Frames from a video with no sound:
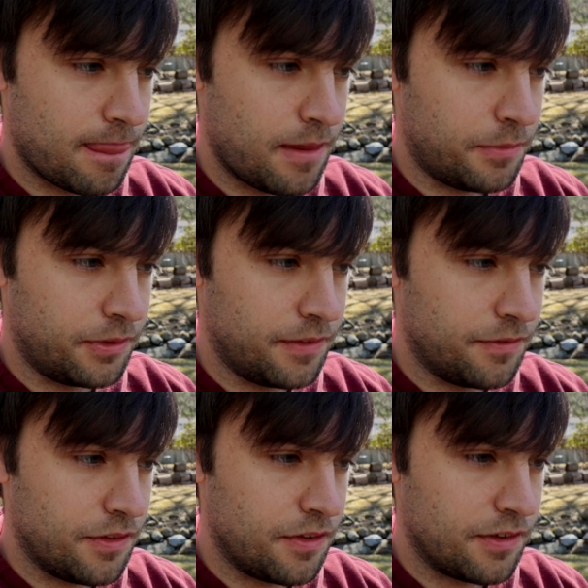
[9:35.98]
I believe
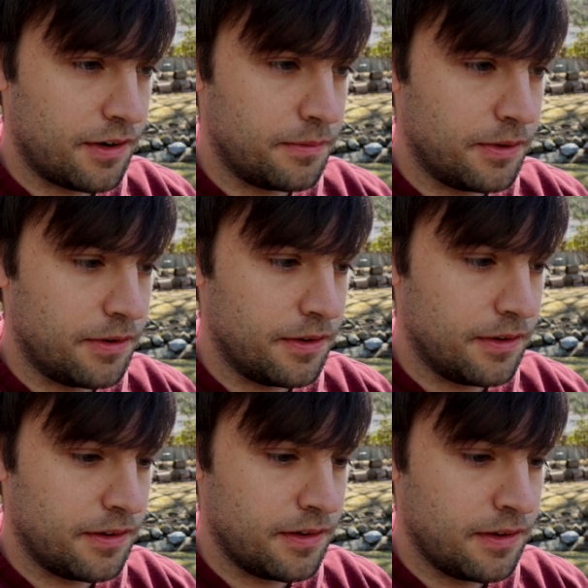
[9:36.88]
this is
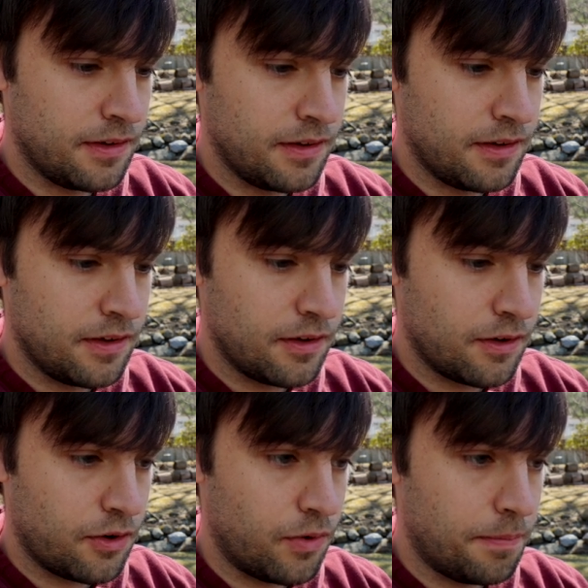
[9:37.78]
Alberta.
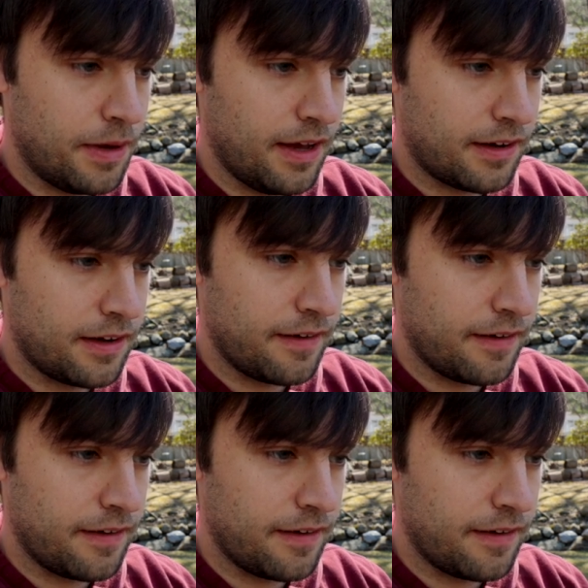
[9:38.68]
Quebec.